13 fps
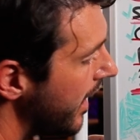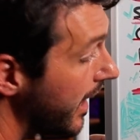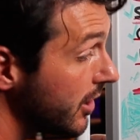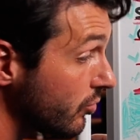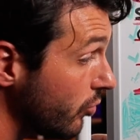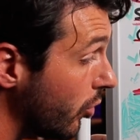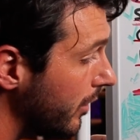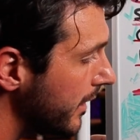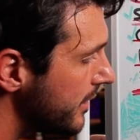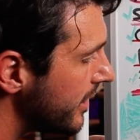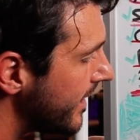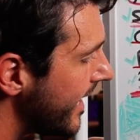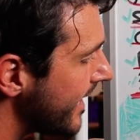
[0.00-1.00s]
And the rule
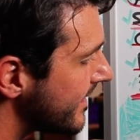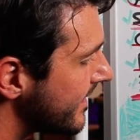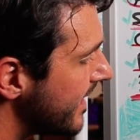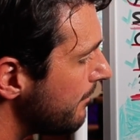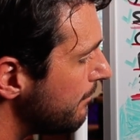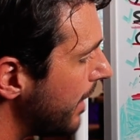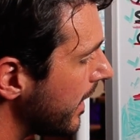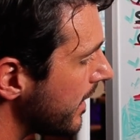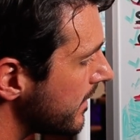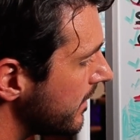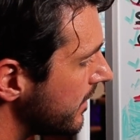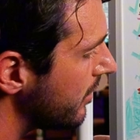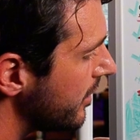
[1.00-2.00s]
is you can't skip
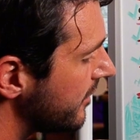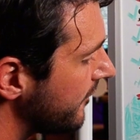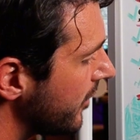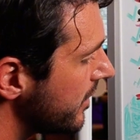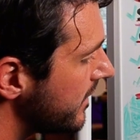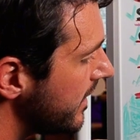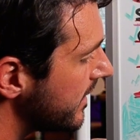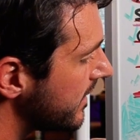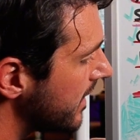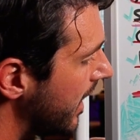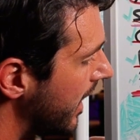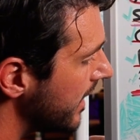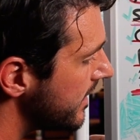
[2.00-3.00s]
buckets. this first C is
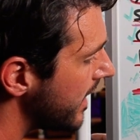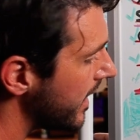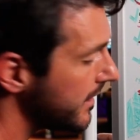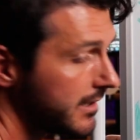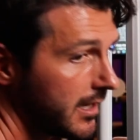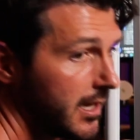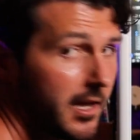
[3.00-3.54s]
content.